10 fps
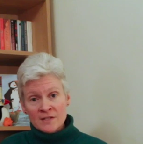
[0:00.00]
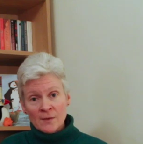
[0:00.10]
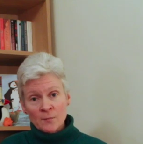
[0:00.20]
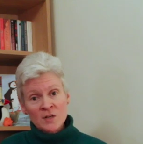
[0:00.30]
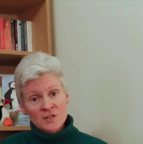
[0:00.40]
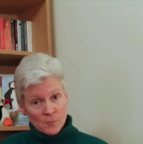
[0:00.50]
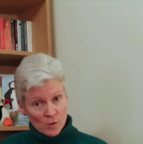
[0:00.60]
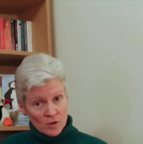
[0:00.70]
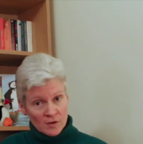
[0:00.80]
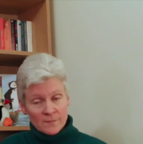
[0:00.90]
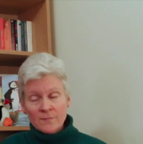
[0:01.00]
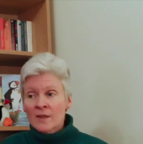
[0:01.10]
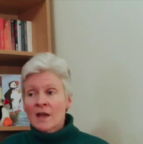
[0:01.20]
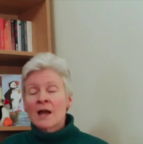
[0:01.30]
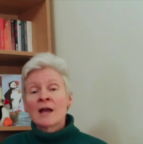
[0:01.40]
as a print book,
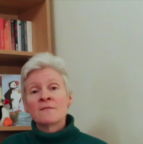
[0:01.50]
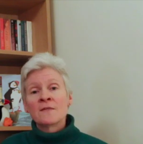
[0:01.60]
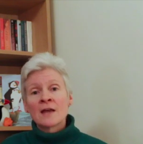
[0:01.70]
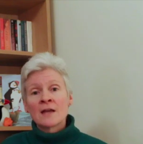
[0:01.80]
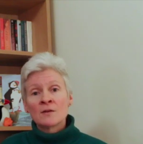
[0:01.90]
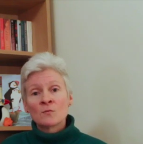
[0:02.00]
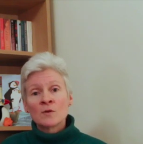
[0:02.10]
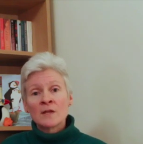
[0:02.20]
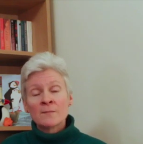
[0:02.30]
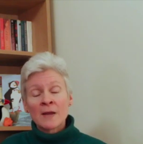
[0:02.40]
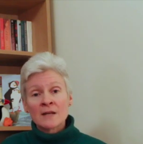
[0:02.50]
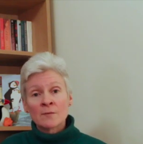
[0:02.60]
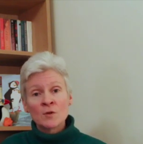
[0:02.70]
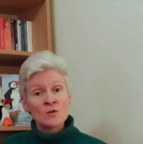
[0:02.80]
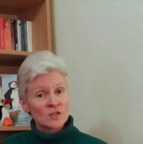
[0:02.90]
and then we
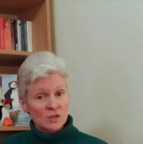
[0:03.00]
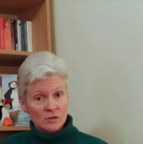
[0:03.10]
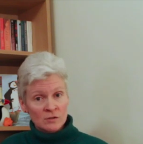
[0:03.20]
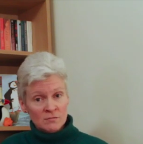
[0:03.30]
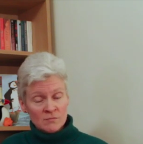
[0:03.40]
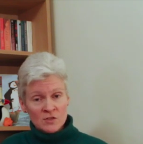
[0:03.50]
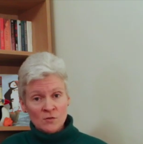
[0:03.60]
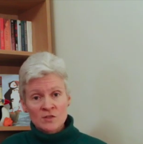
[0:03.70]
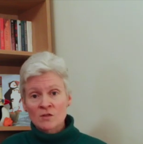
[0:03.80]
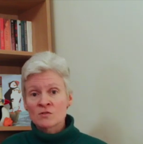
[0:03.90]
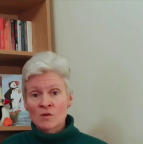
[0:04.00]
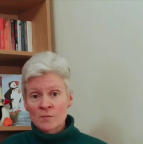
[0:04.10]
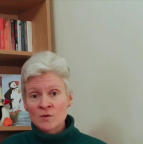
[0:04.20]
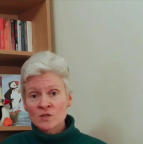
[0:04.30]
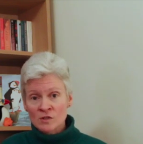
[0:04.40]
made a musical, so it's also
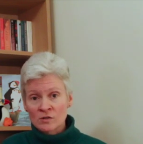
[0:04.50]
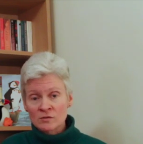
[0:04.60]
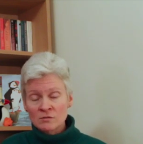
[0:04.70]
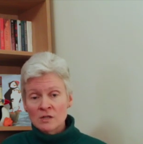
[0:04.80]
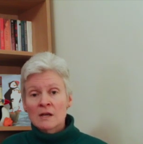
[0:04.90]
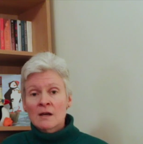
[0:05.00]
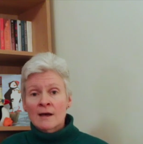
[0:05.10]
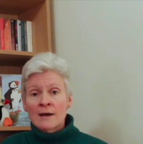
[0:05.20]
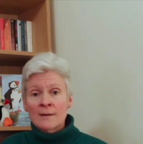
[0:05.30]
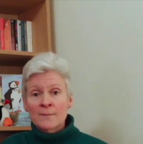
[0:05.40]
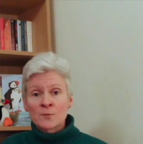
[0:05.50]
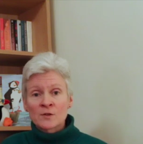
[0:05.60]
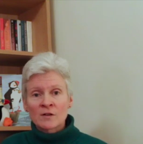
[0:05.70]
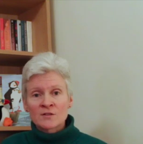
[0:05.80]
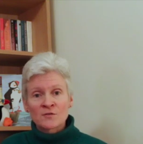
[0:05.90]
a musical
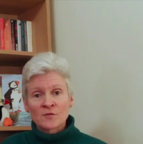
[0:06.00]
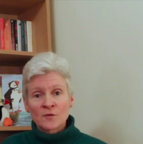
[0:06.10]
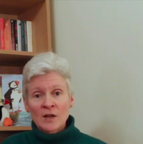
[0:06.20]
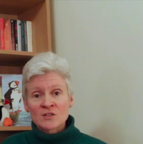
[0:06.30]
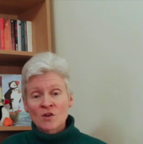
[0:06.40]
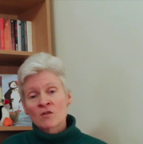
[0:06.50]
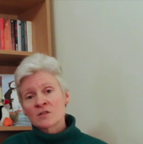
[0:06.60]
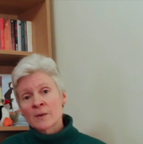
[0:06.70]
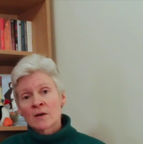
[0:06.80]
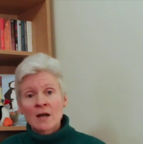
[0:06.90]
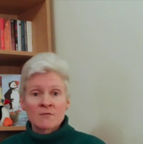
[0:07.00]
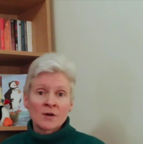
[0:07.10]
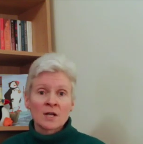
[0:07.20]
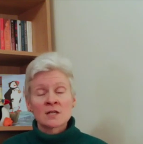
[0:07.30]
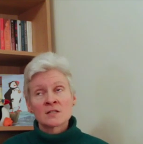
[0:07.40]
with lots of great songs about how
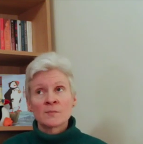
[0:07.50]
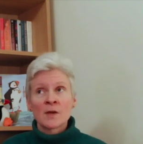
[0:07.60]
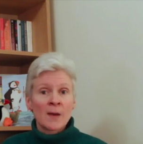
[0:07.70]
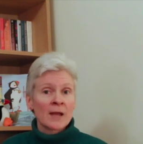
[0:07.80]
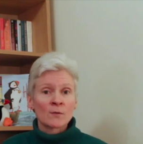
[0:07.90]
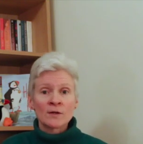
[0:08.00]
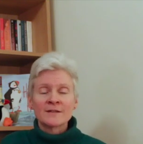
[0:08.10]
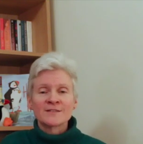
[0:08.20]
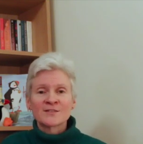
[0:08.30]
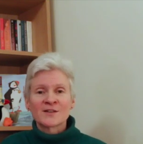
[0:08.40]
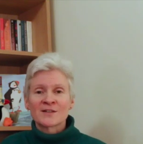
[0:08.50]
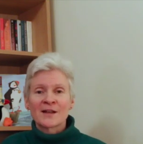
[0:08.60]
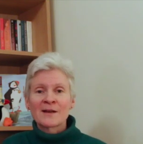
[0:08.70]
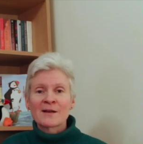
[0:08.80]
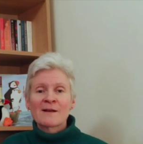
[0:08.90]
fun it is to be a penguin and such
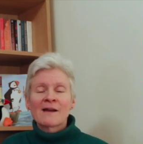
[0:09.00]
like,